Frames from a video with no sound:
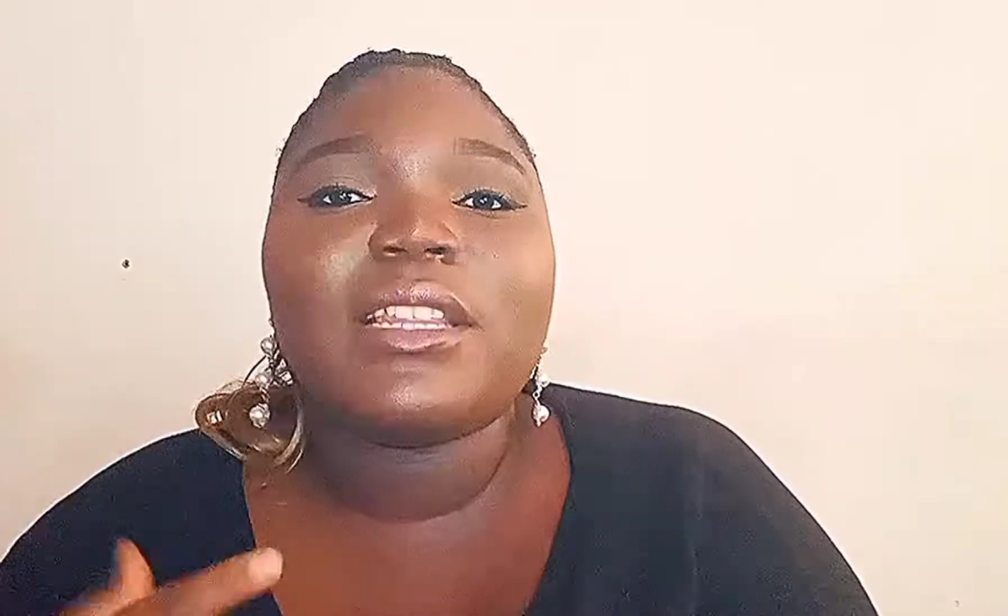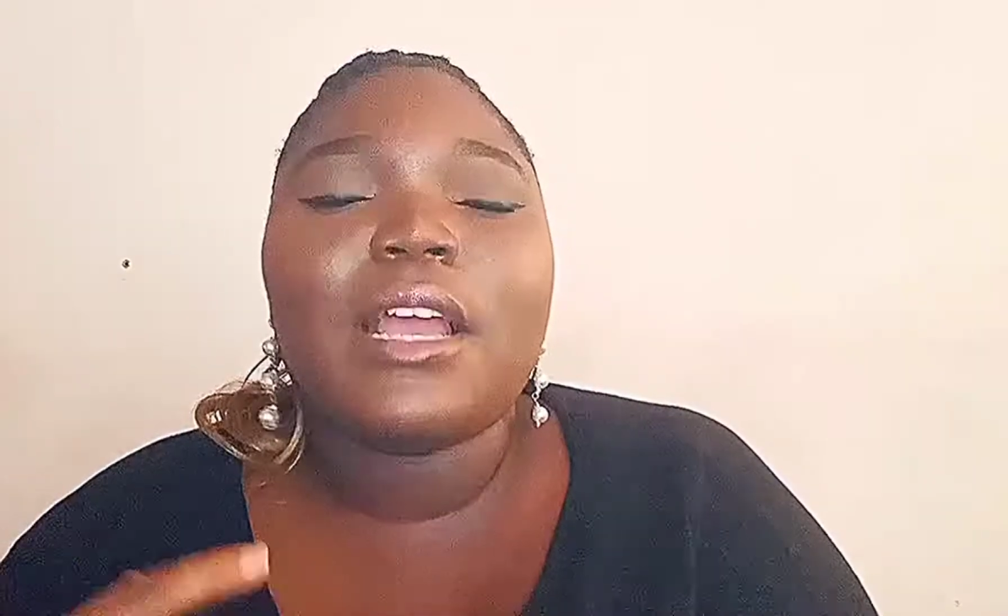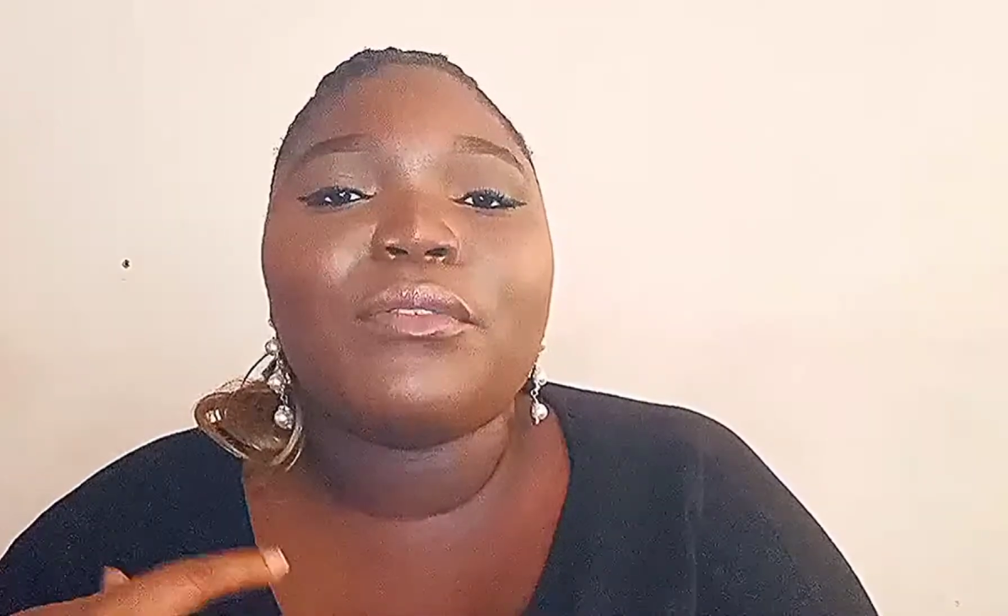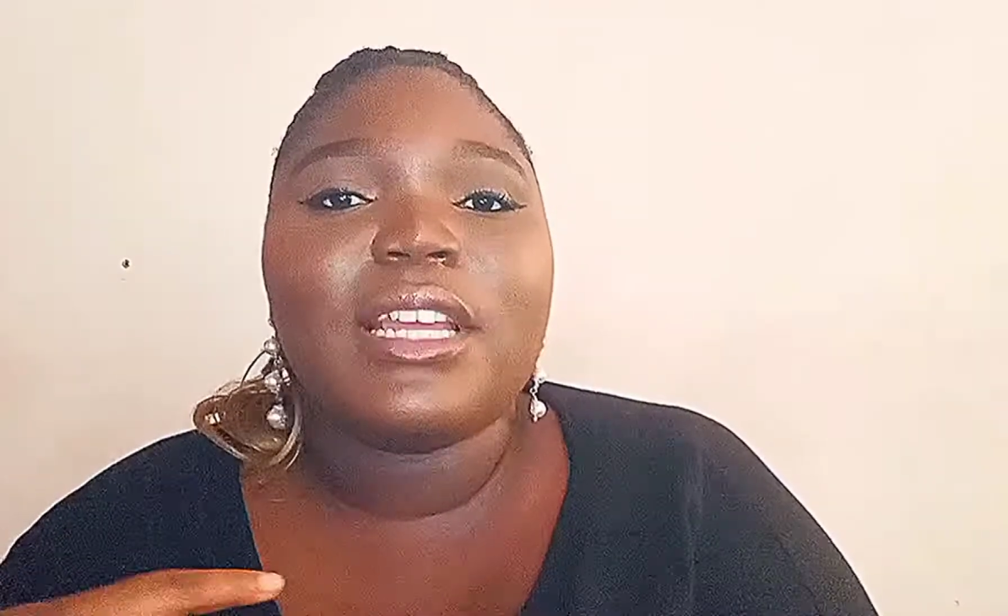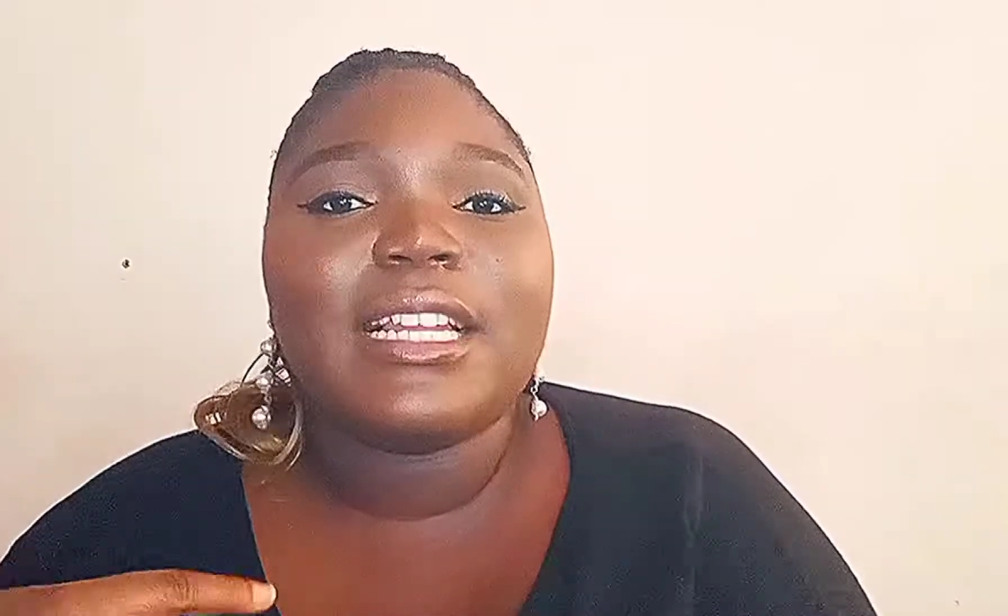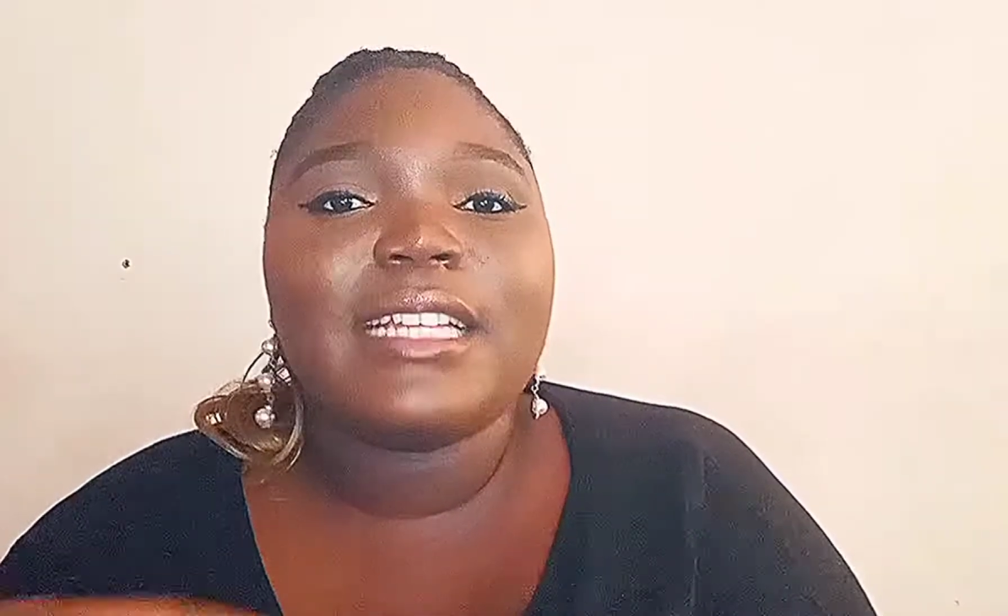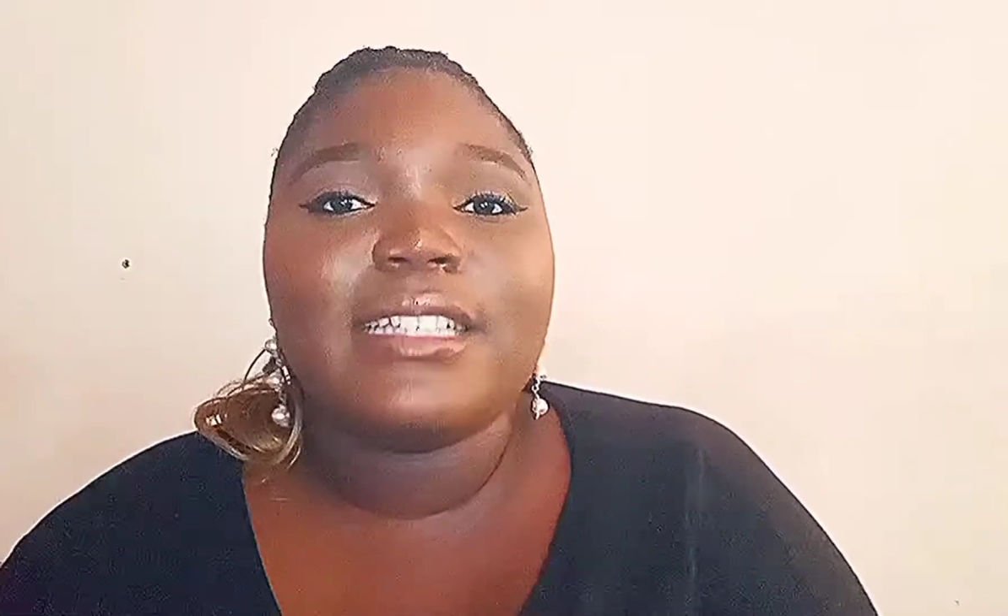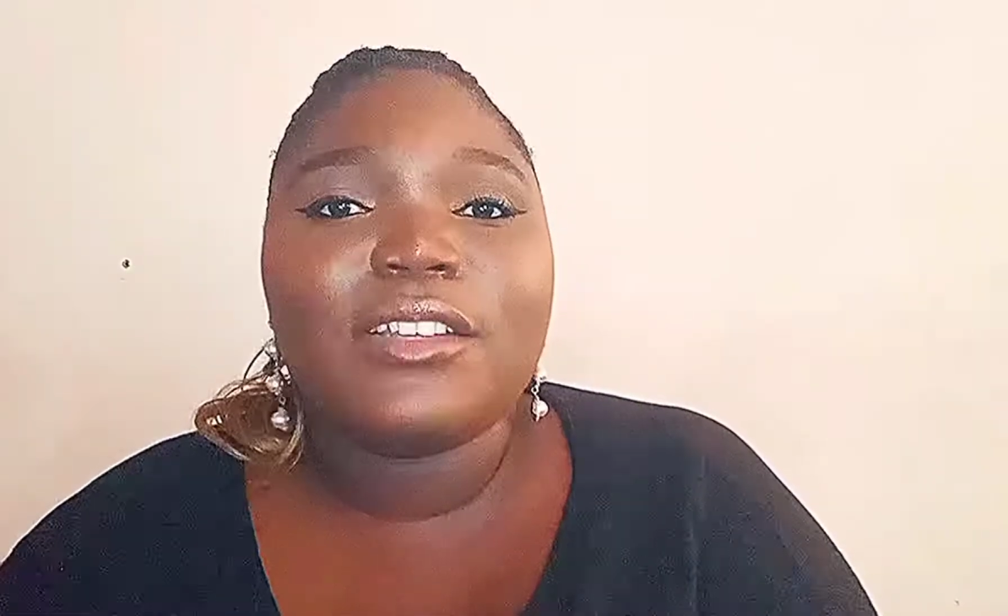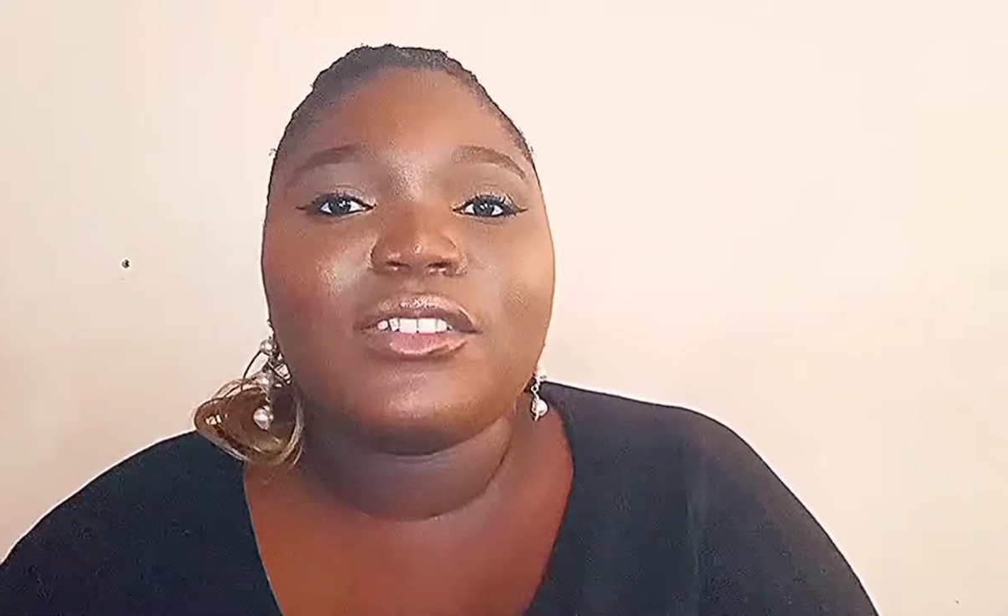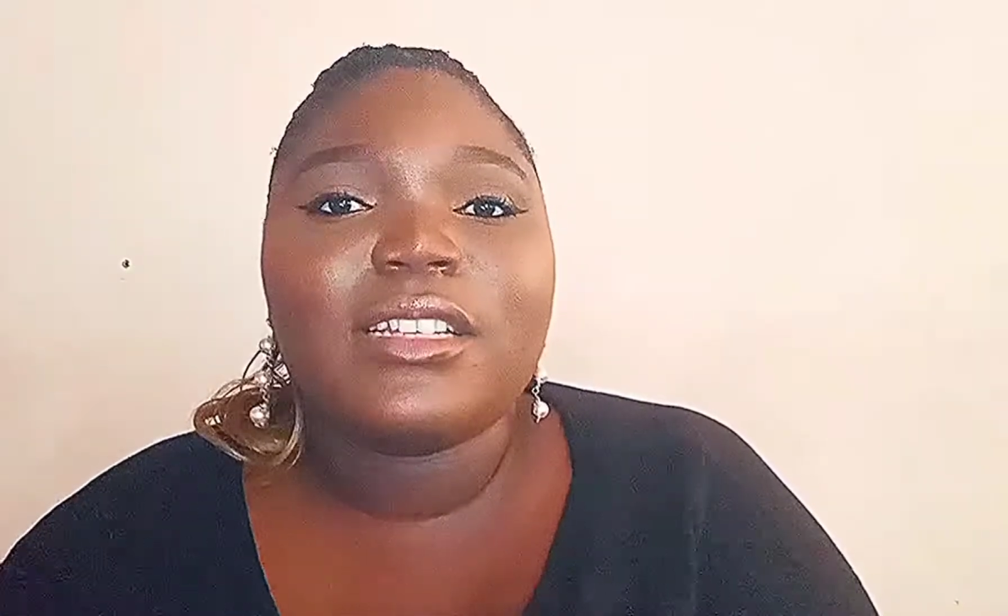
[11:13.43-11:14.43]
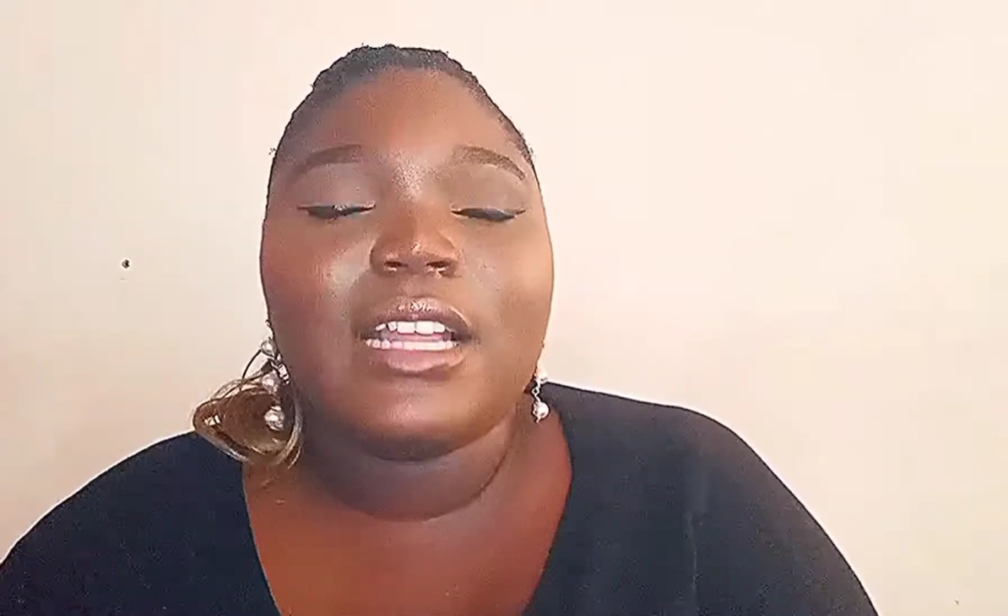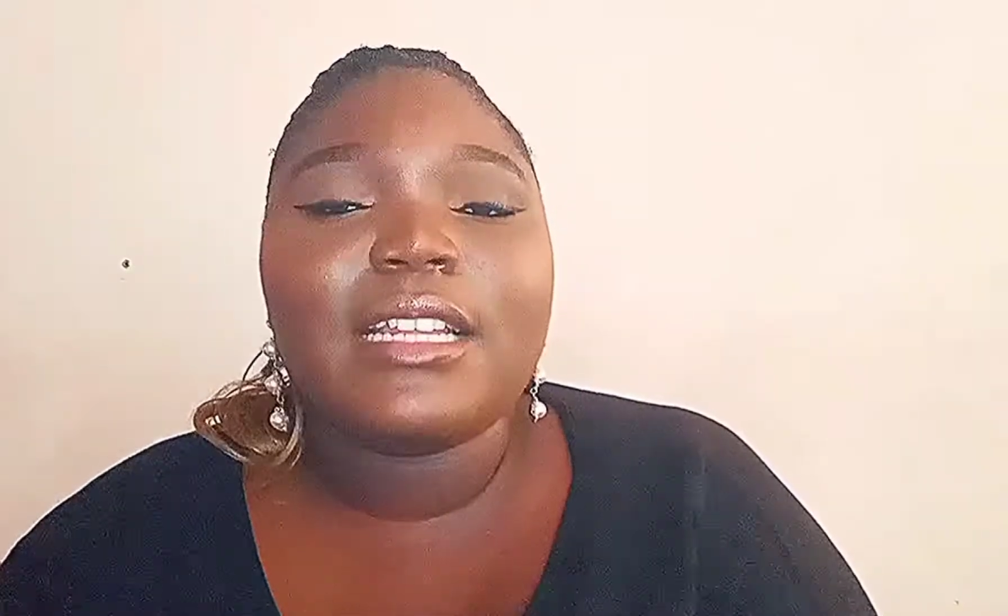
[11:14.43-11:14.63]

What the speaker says: with that realization